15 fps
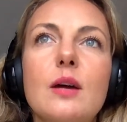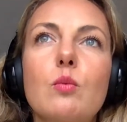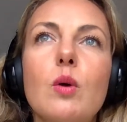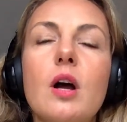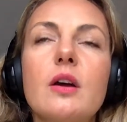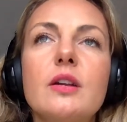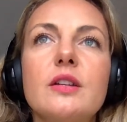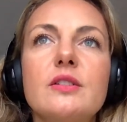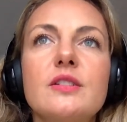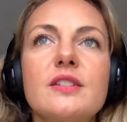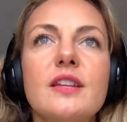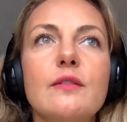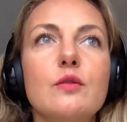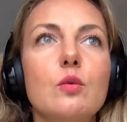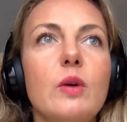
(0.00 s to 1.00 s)
well, you just
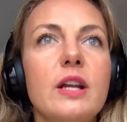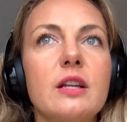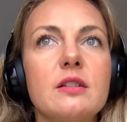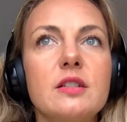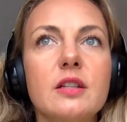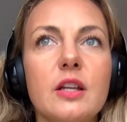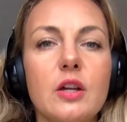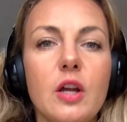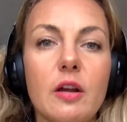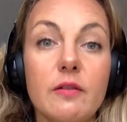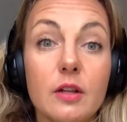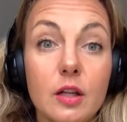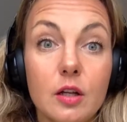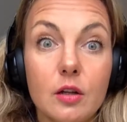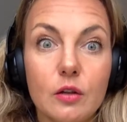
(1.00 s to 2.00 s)
have to wait until you get
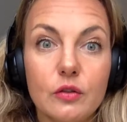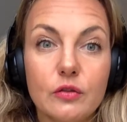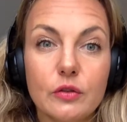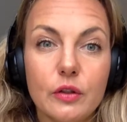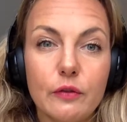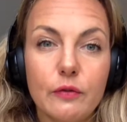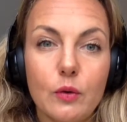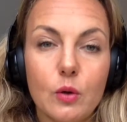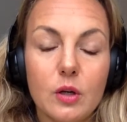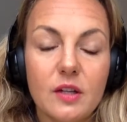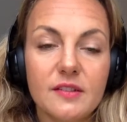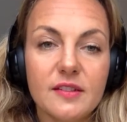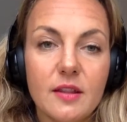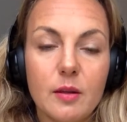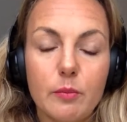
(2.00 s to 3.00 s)
really close to your
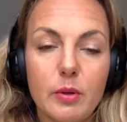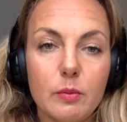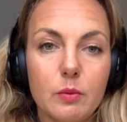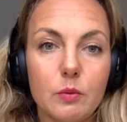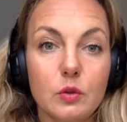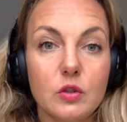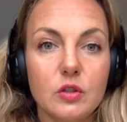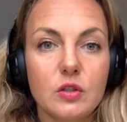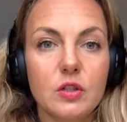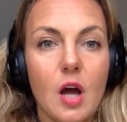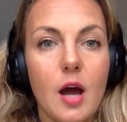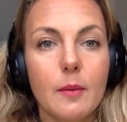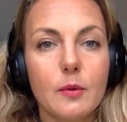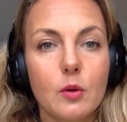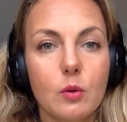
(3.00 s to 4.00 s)
40s and then people will
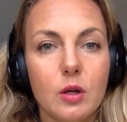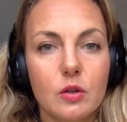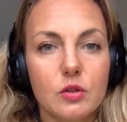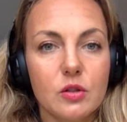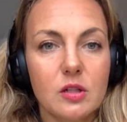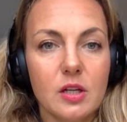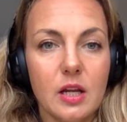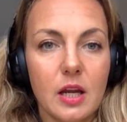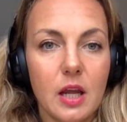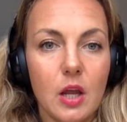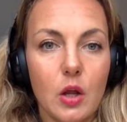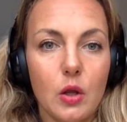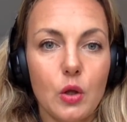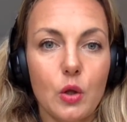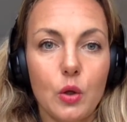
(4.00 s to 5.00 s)
stop
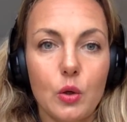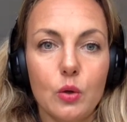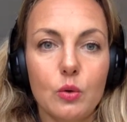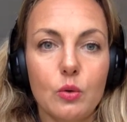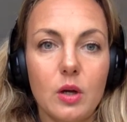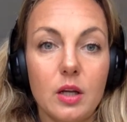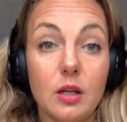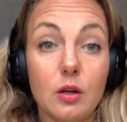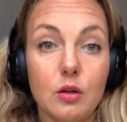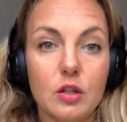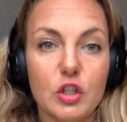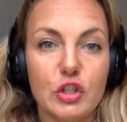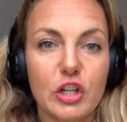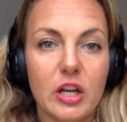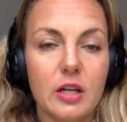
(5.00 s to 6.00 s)
questioning you and your
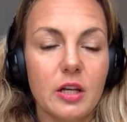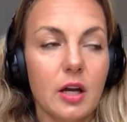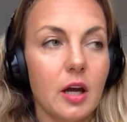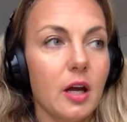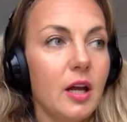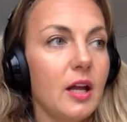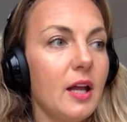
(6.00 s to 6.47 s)
agenda.